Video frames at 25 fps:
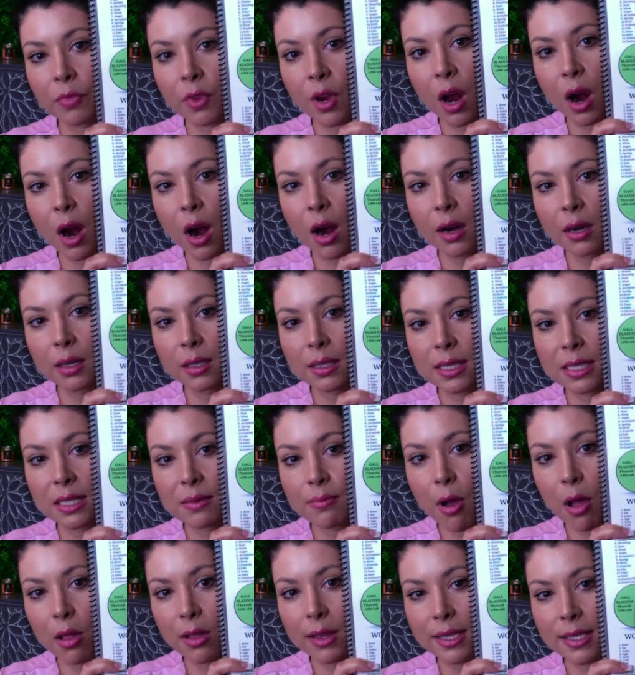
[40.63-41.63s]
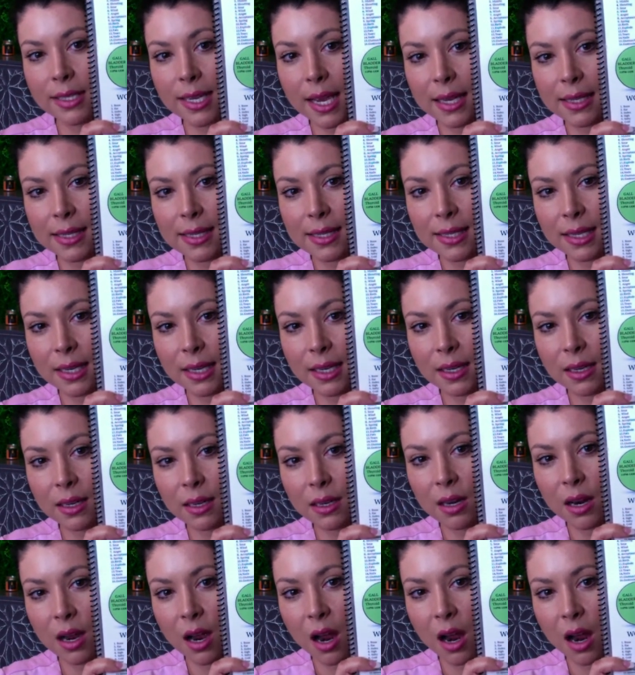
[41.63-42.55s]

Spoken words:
our small intestine,